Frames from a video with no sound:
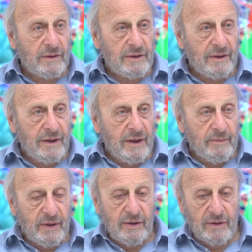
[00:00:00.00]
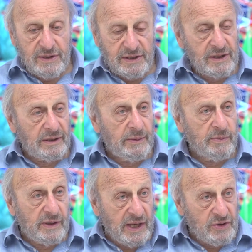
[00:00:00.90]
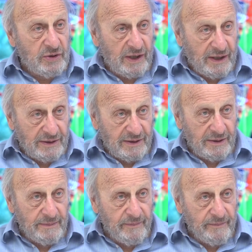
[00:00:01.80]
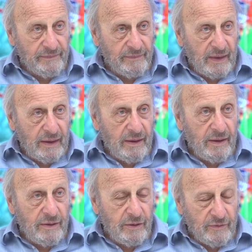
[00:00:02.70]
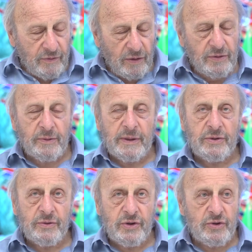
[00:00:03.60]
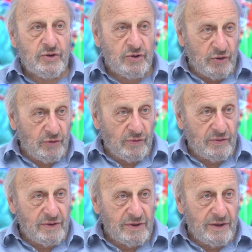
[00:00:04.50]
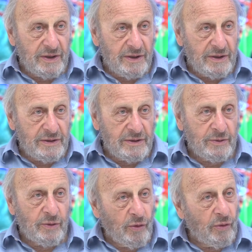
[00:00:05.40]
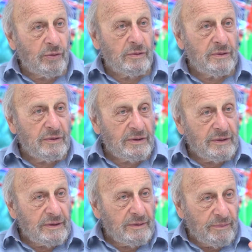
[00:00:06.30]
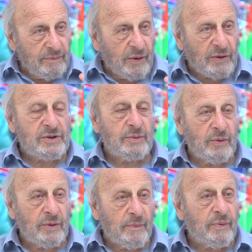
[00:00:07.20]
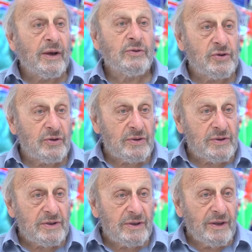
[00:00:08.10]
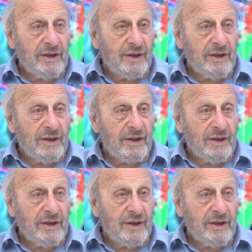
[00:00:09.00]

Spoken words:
it, because as a liberal educator, you've got to introduce students to all possible approaches,